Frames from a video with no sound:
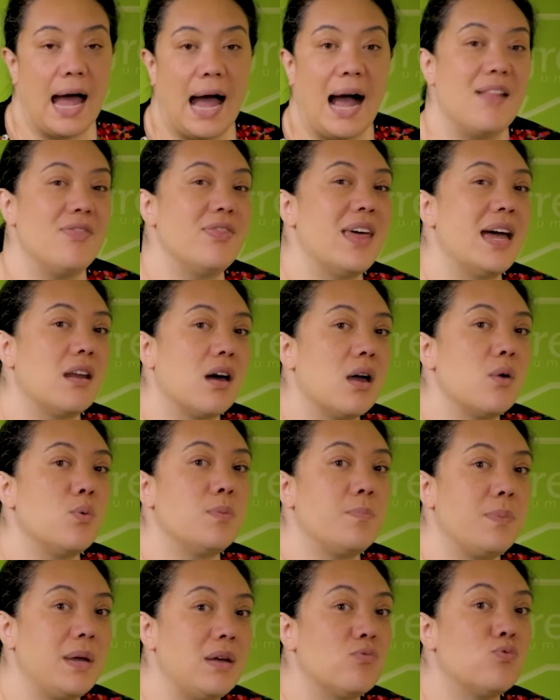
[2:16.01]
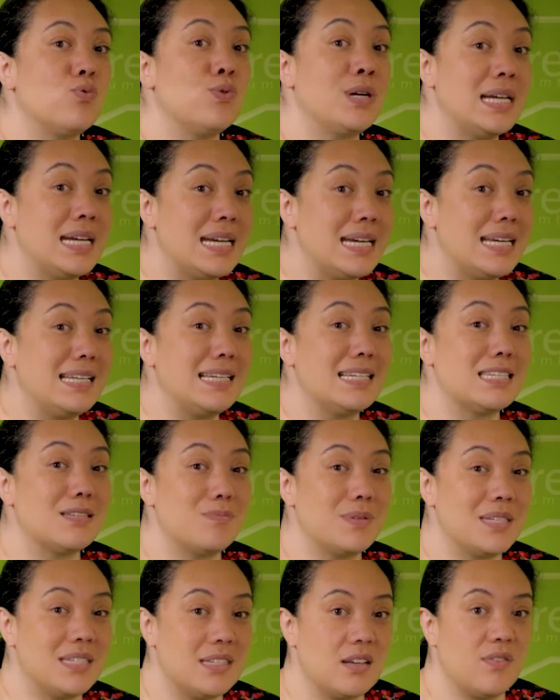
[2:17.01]
And then I would be really
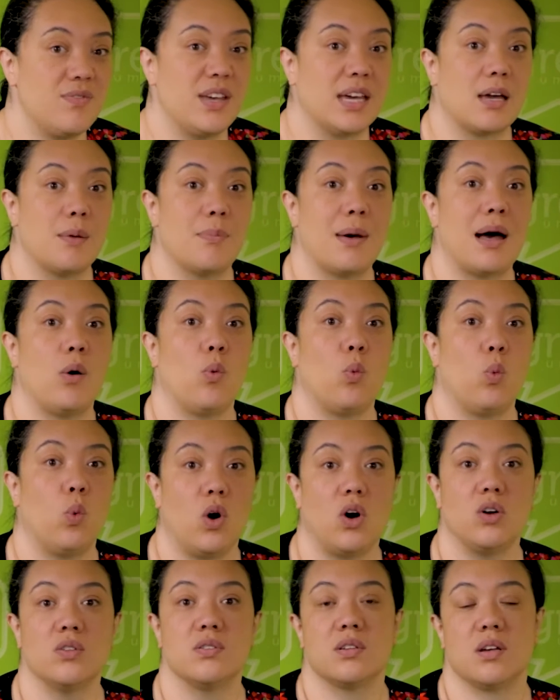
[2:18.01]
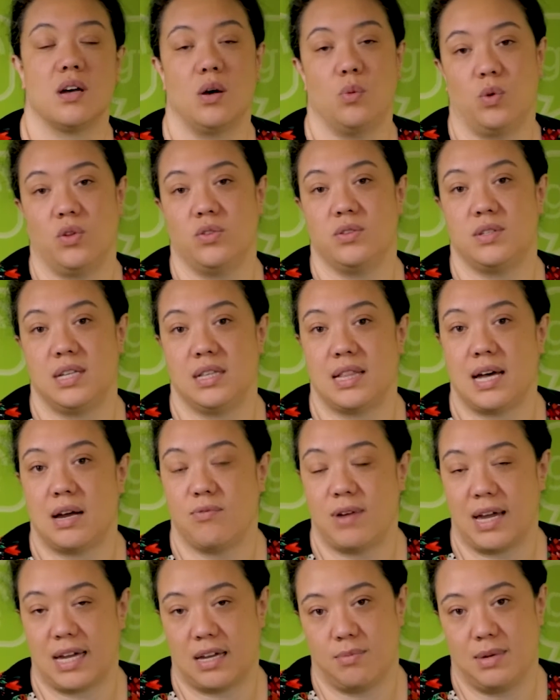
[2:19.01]
specific about what I wanted that
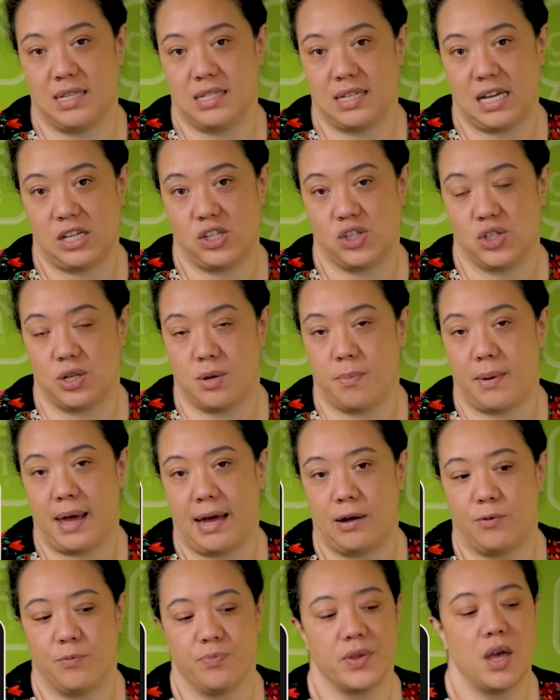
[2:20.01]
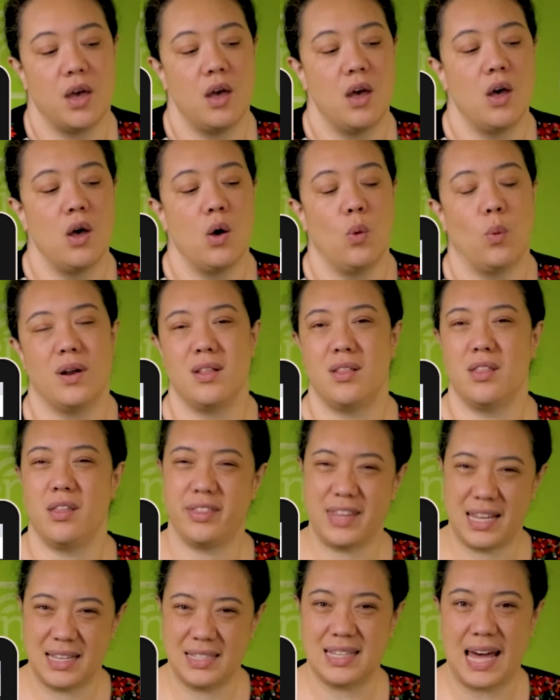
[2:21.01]
recommendation about. One of the
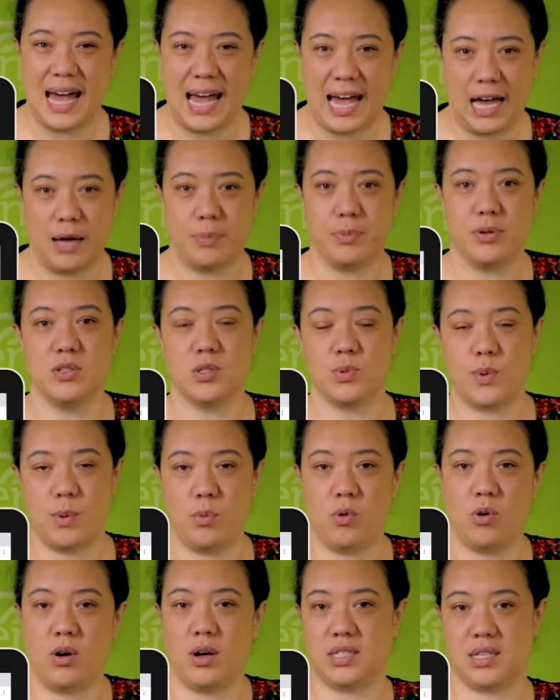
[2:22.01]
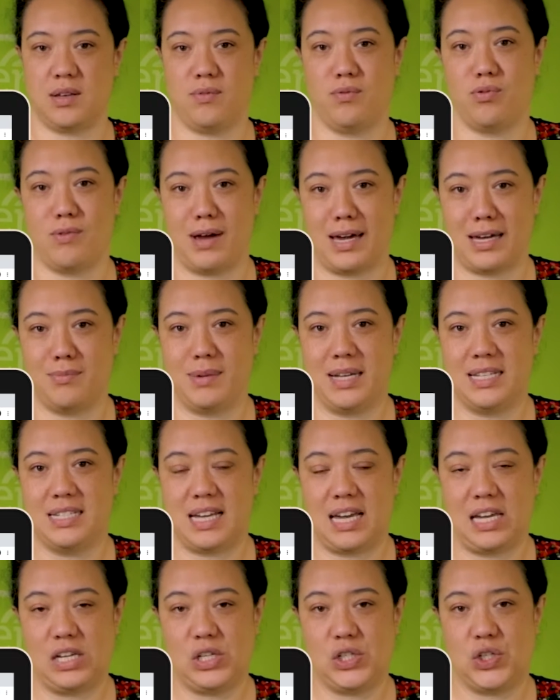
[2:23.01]
things that happens when we're asking for
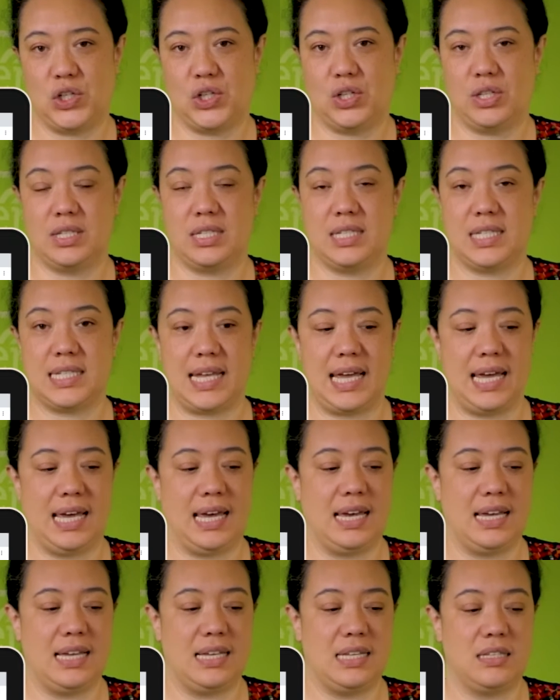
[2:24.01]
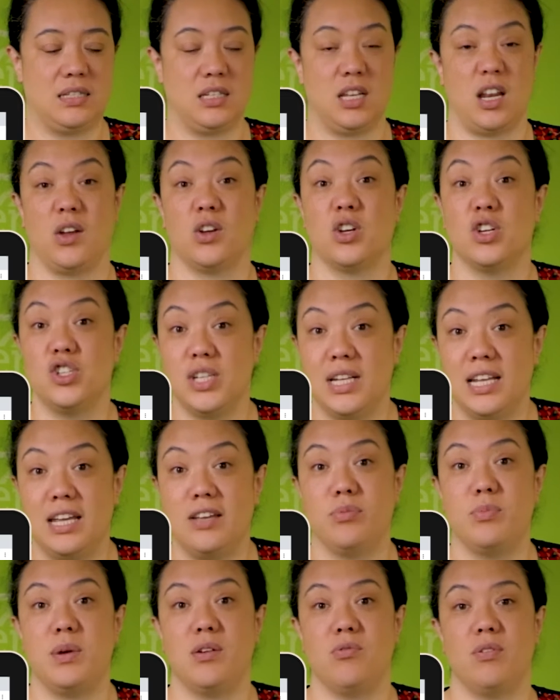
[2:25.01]
recommendations is, could you
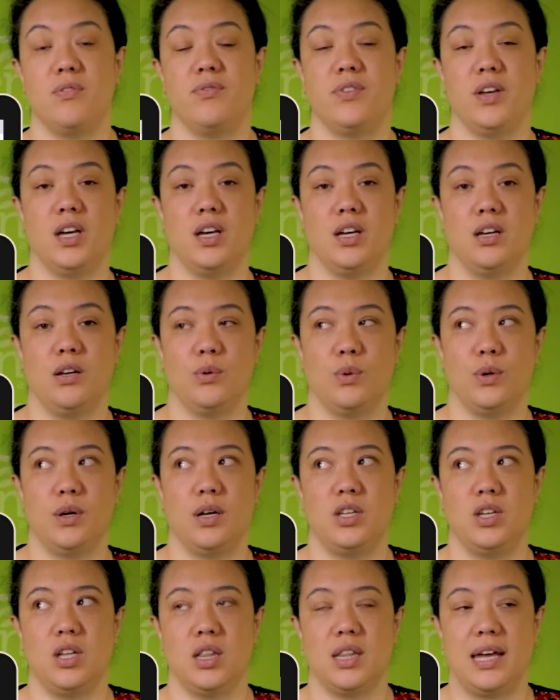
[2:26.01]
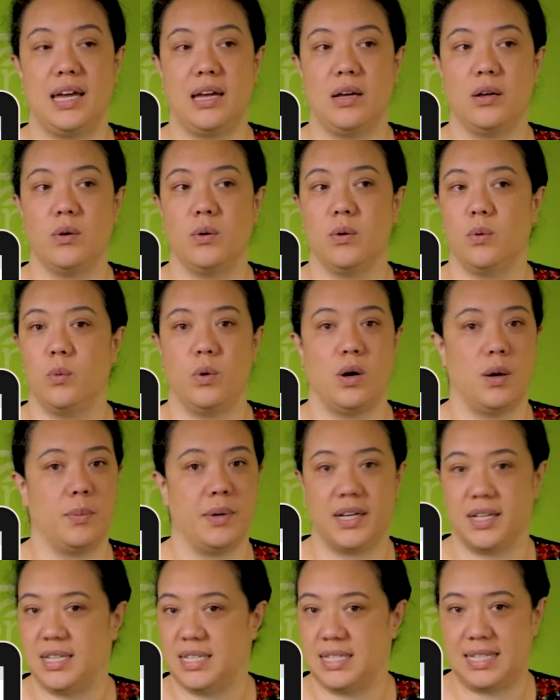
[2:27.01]
leave me a review? And you think, what am
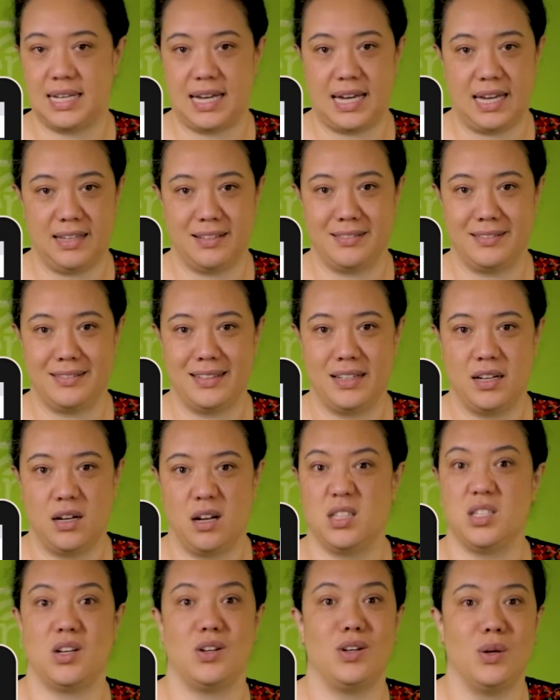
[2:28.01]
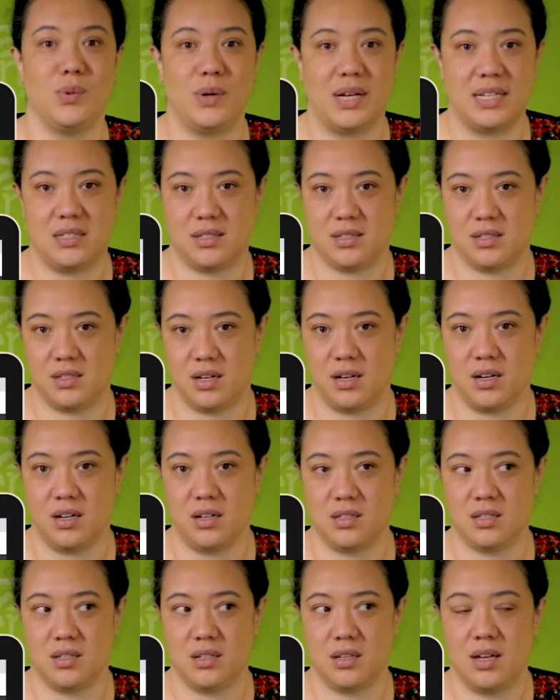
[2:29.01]
I going to say? I don't know where to
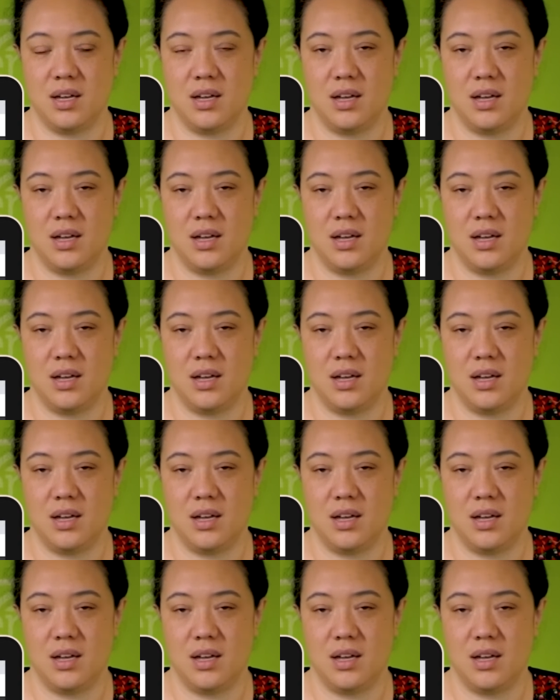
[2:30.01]
start.